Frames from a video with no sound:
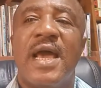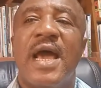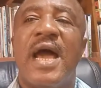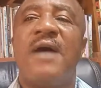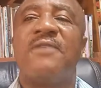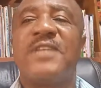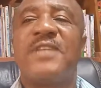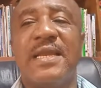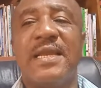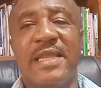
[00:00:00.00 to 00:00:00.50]

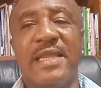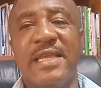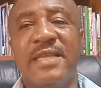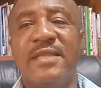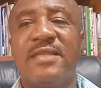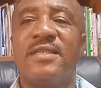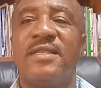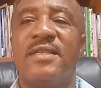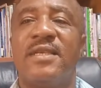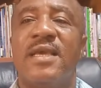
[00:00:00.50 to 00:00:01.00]
After
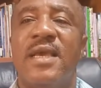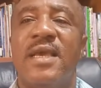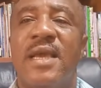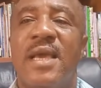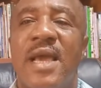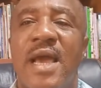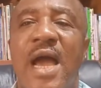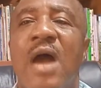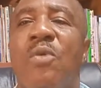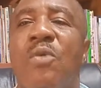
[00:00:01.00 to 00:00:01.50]
this,
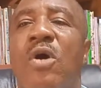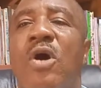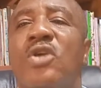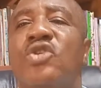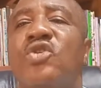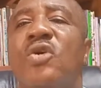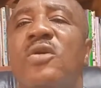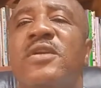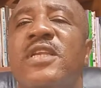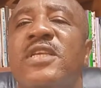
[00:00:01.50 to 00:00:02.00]
I will
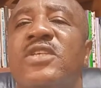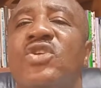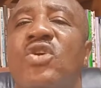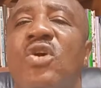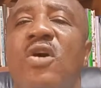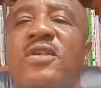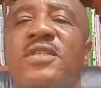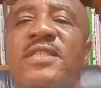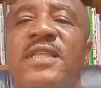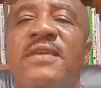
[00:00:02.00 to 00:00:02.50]
also
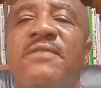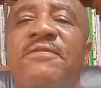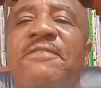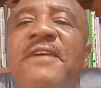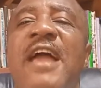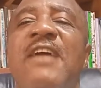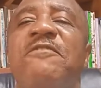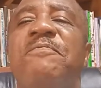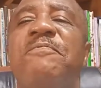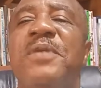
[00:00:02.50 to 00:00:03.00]
discuss the
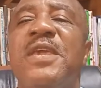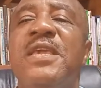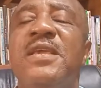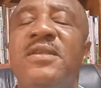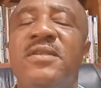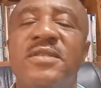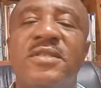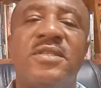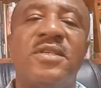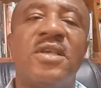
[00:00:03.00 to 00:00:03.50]
5
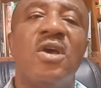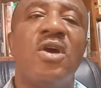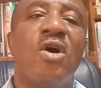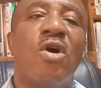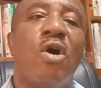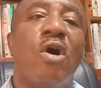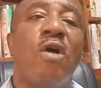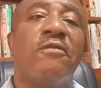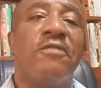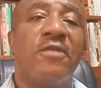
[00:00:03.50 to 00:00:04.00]
P's
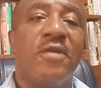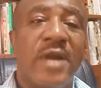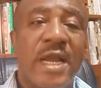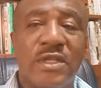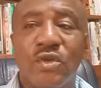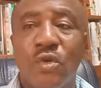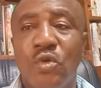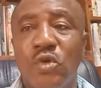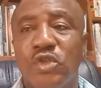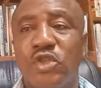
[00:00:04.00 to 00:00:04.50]
of
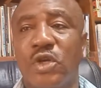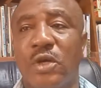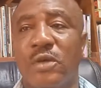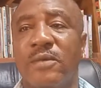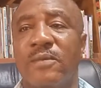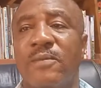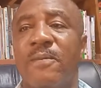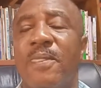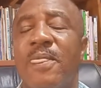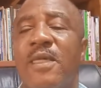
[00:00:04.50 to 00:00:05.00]

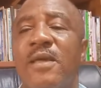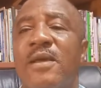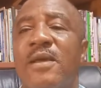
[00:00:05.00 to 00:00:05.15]
resolution.